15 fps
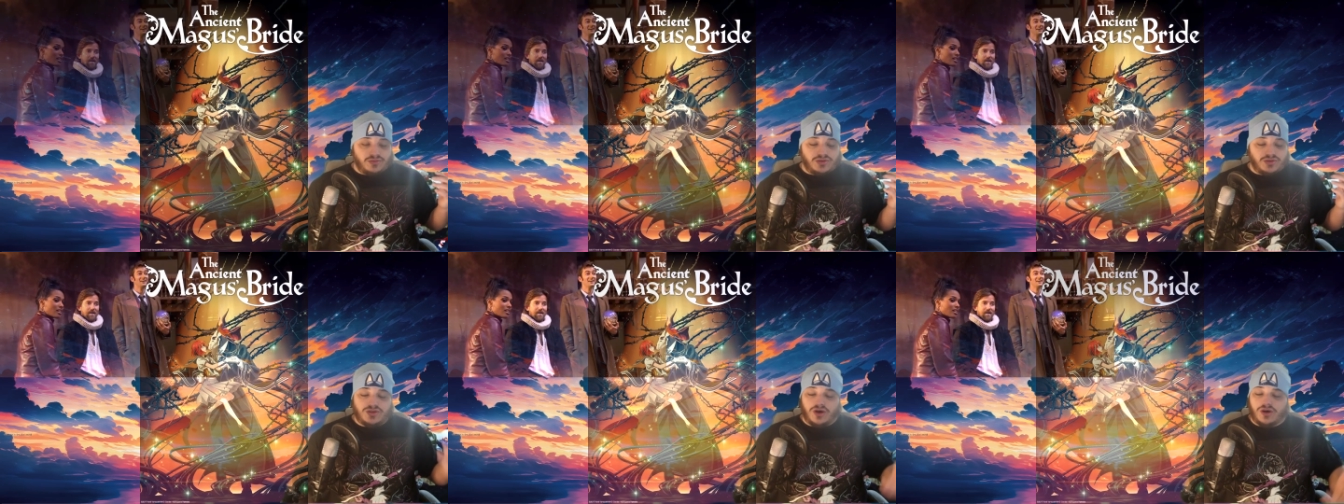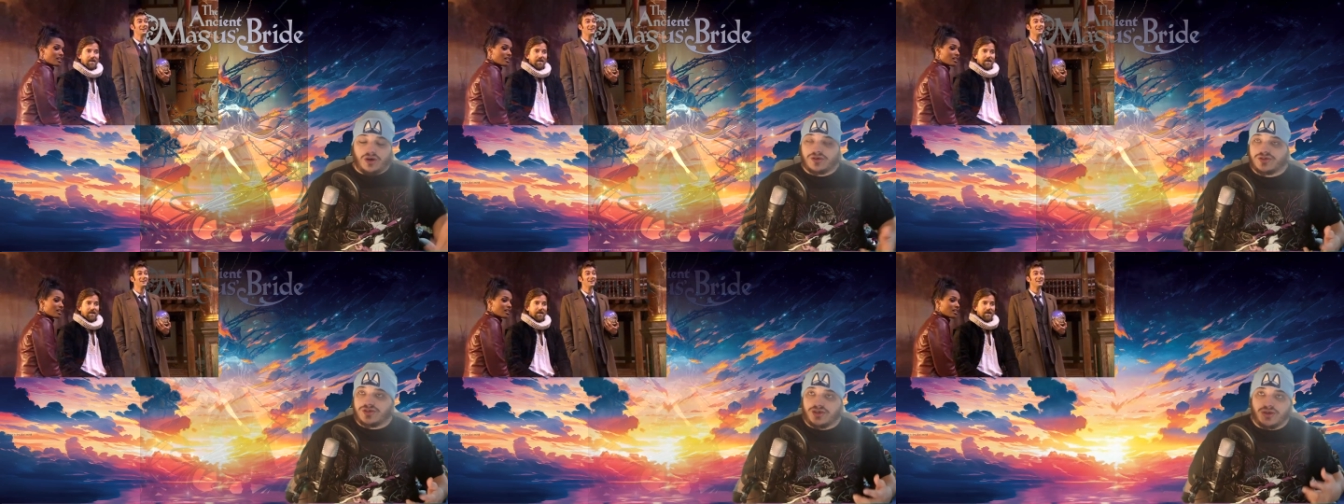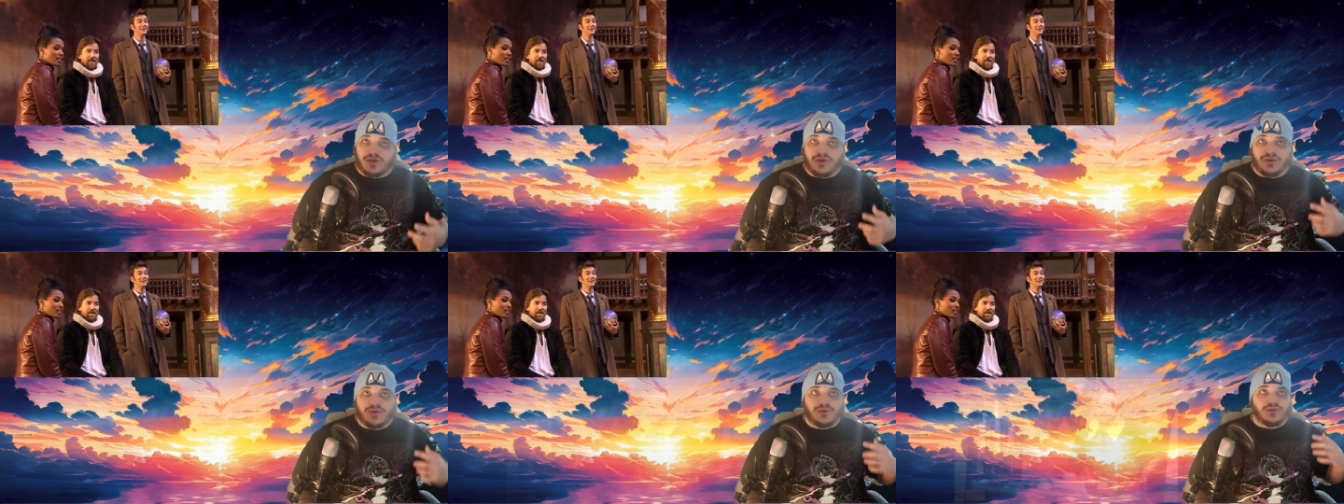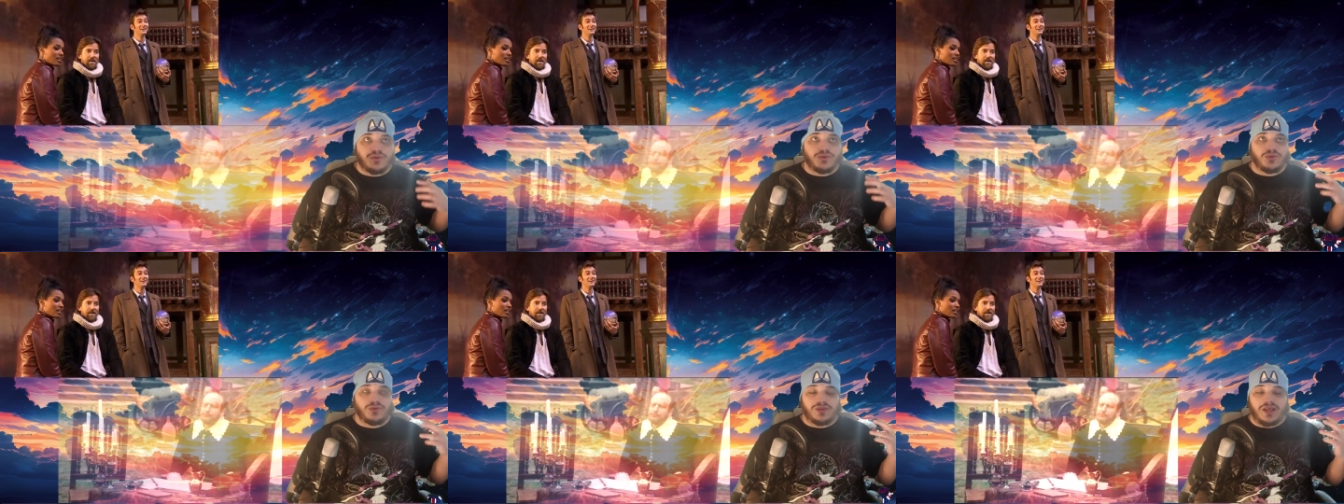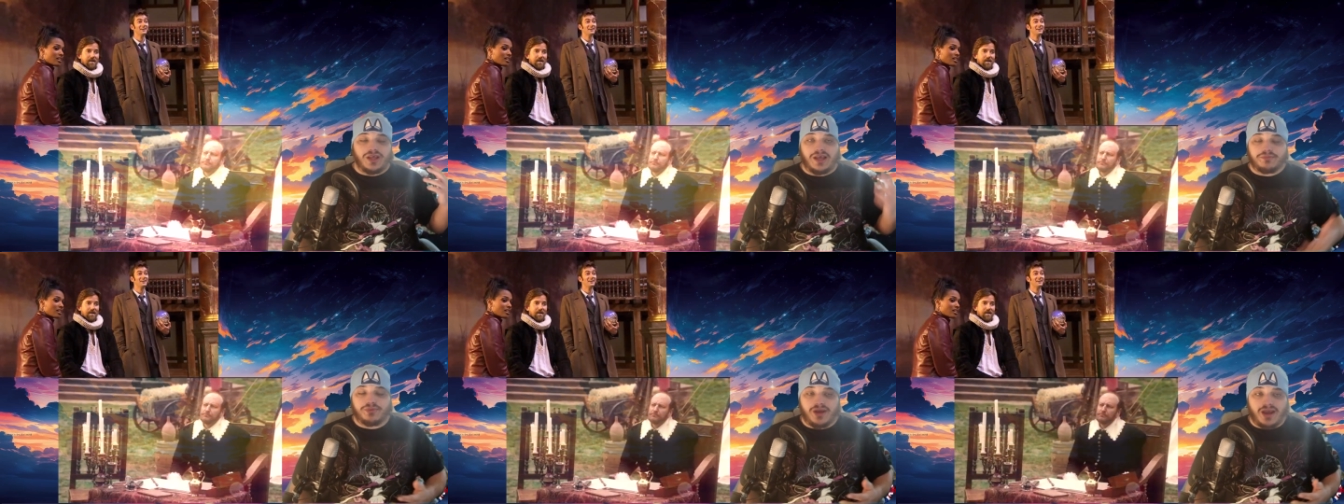Doctor Who
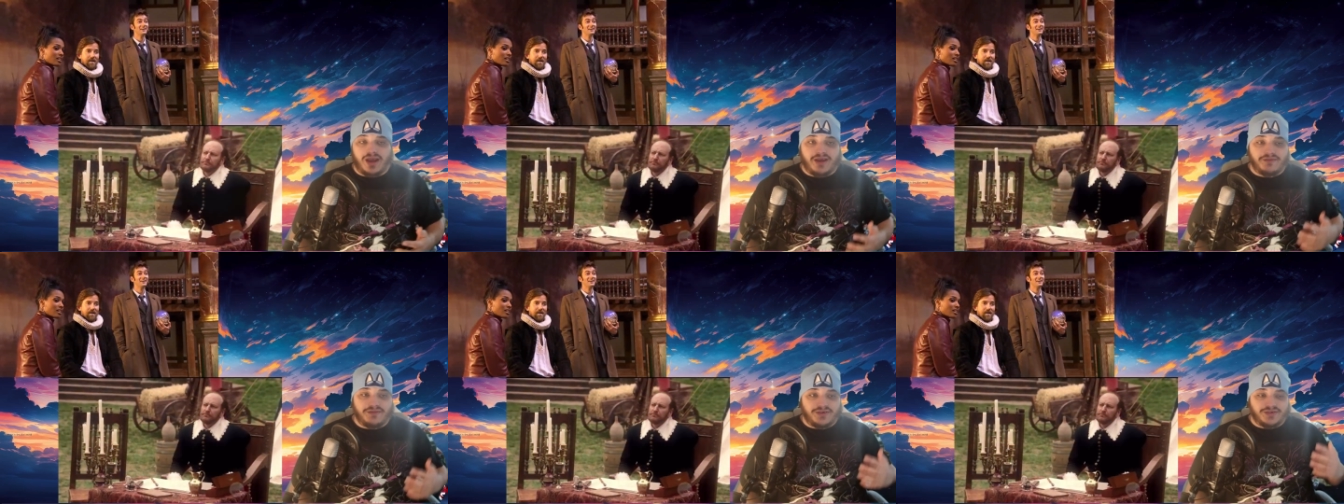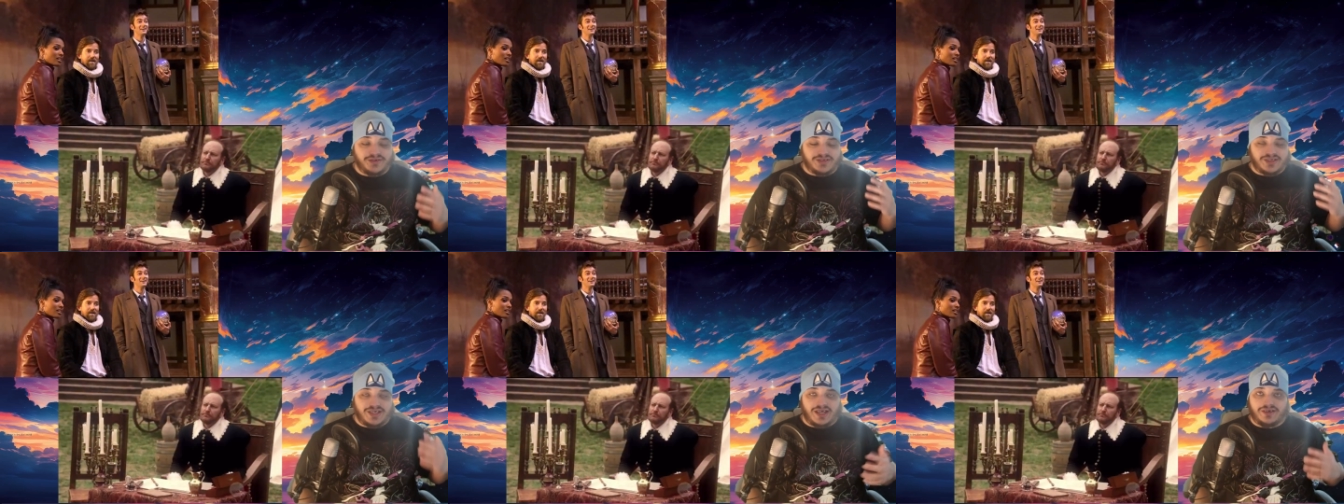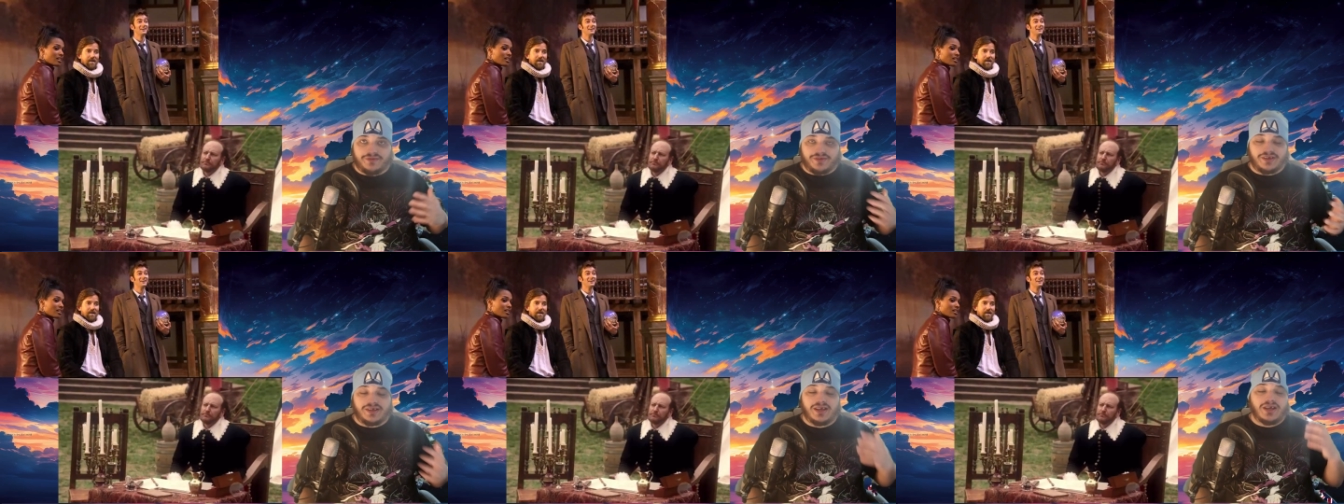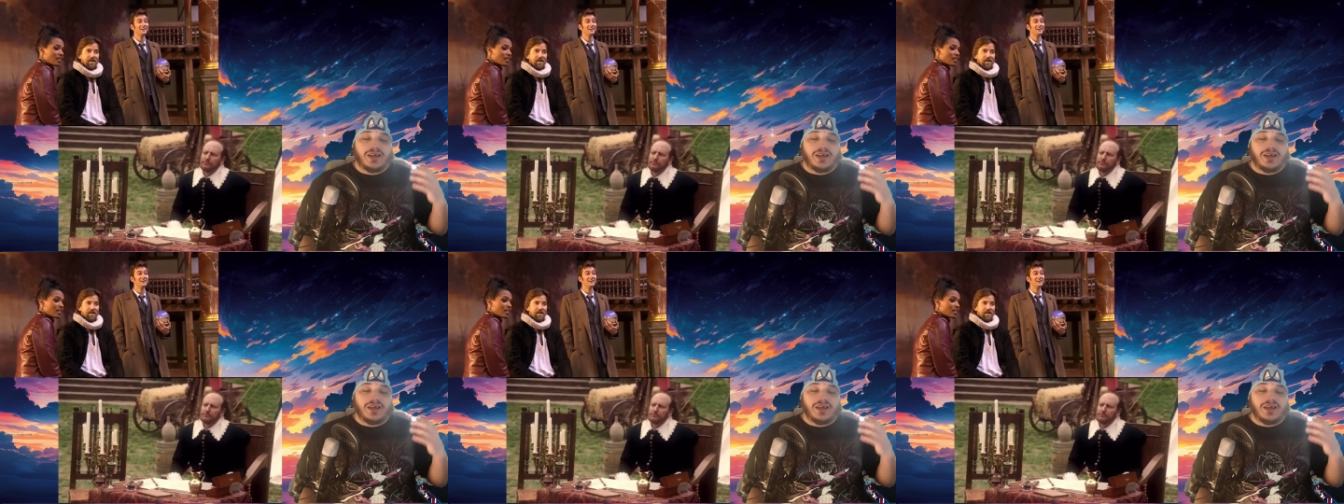librarians kind of thing.